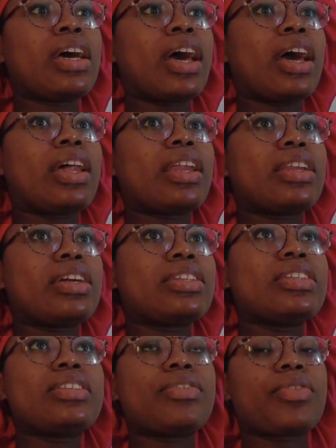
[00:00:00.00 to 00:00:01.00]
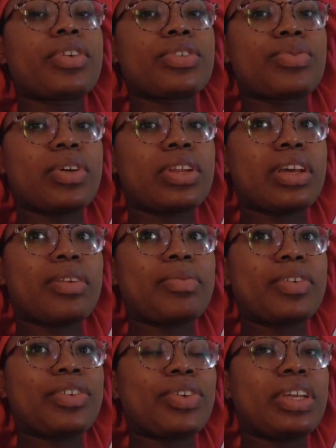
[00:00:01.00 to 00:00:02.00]
And this is the first one
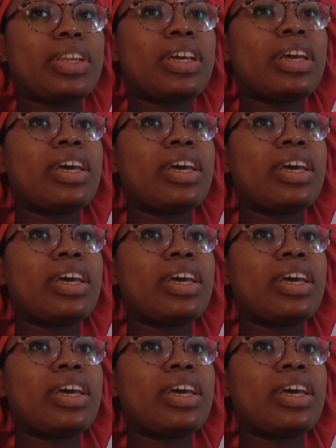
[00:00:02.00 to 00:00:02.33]
I'm doing.